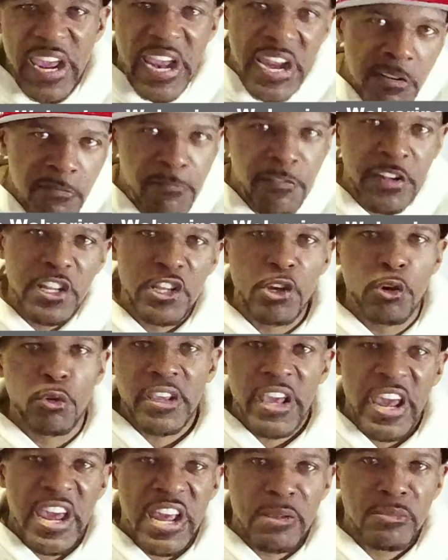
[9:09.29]
in video
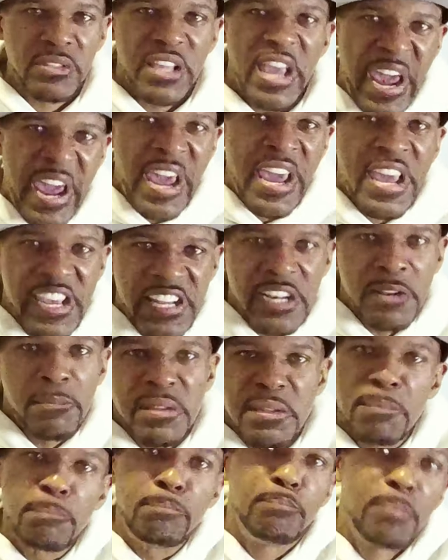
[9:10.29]
games and it'll
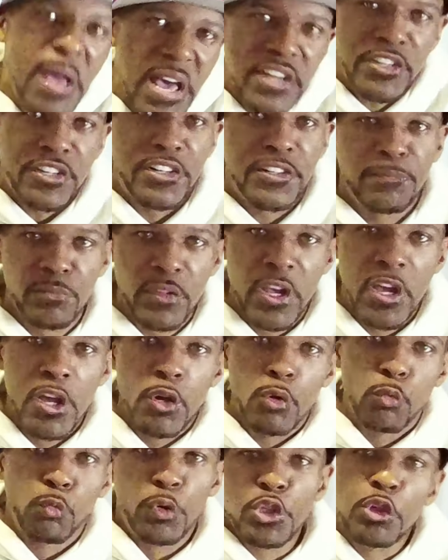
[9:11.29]
be better
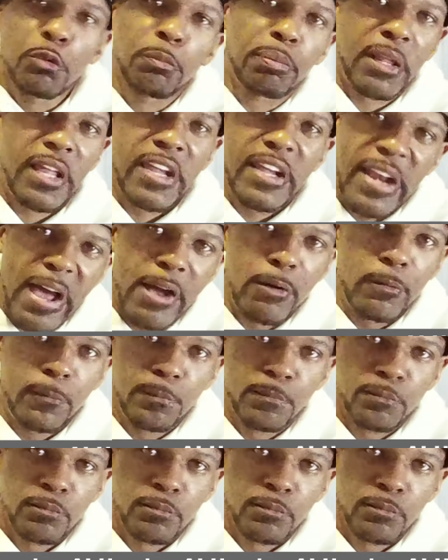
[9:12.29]
when you play it out.